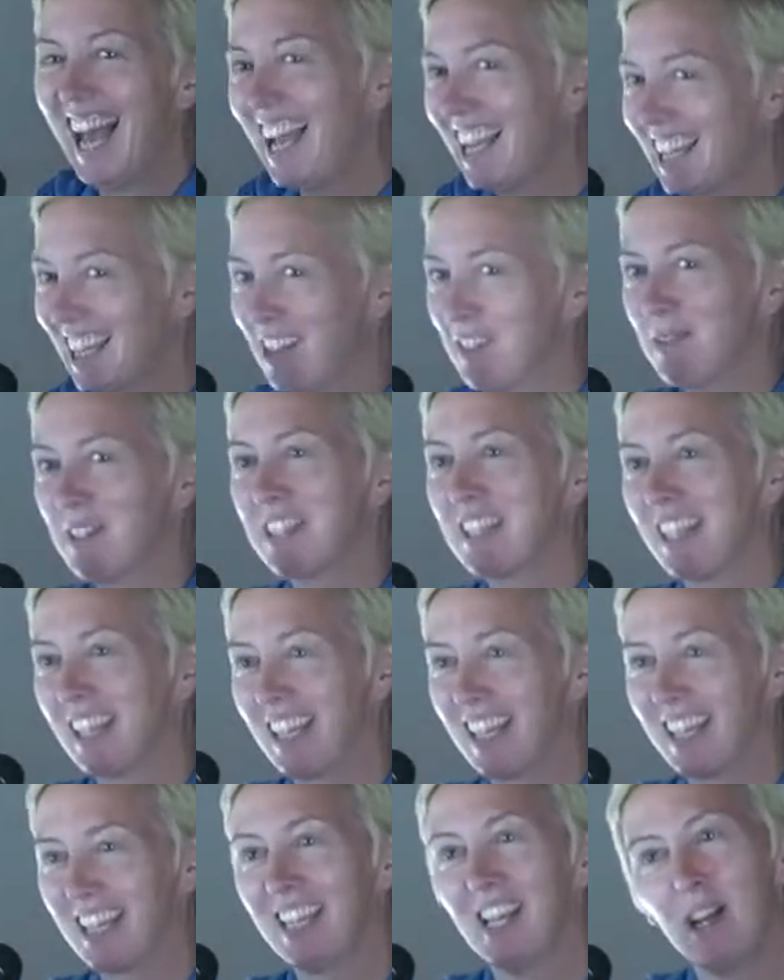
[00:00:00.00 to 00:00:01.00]
I came to
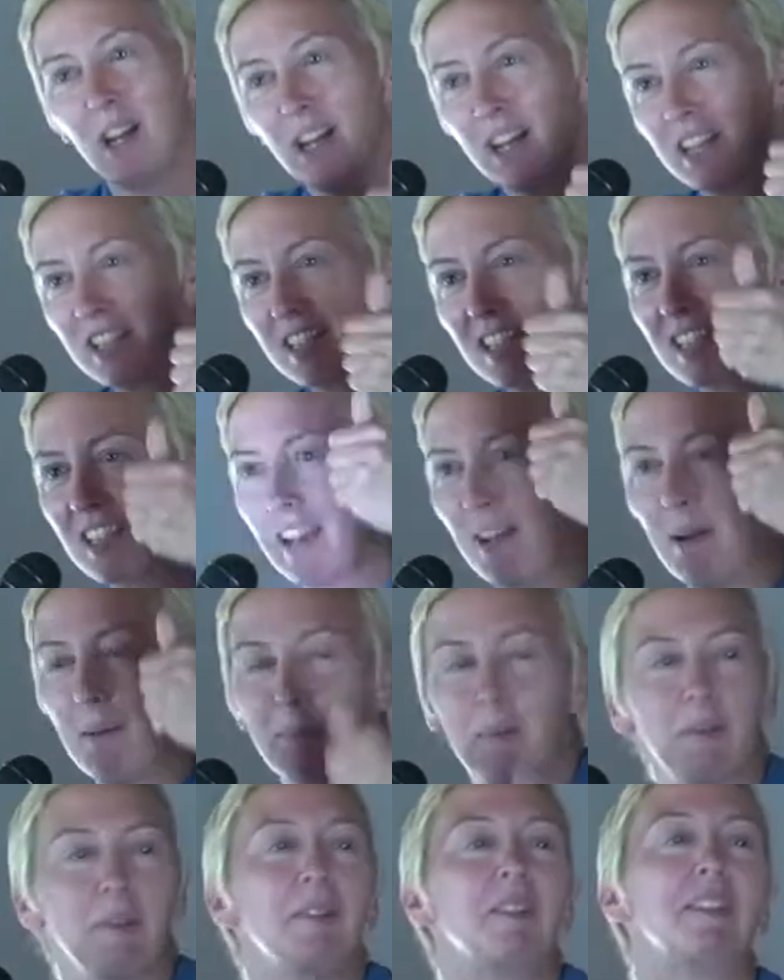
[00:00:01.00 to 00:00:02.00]
say,
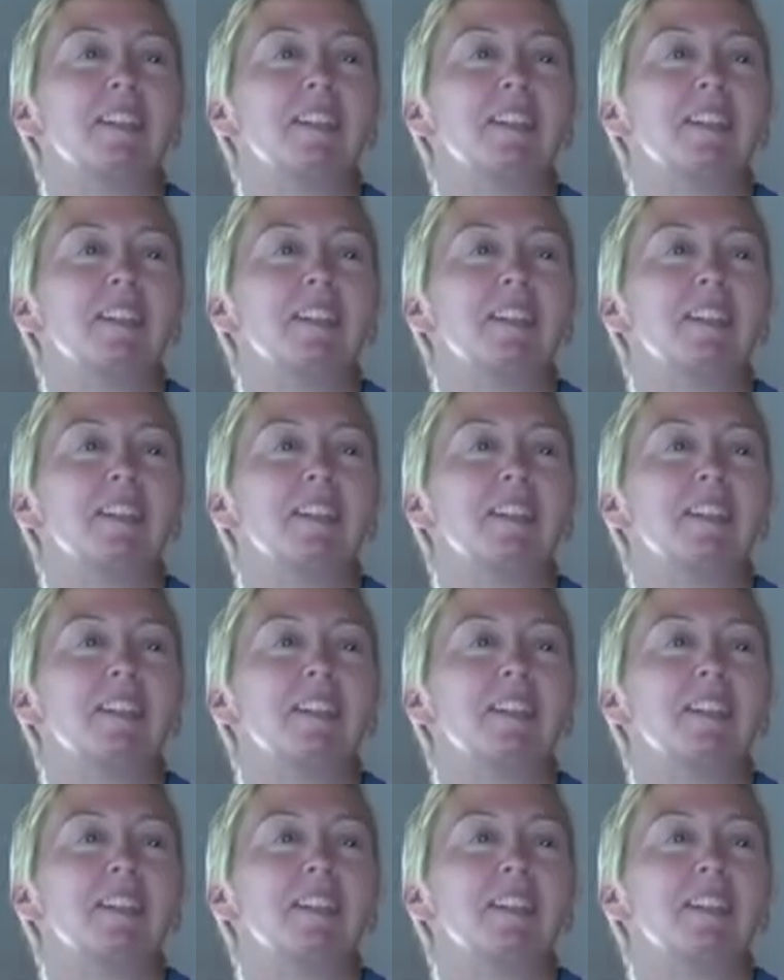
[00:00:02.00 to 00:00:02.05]
sup.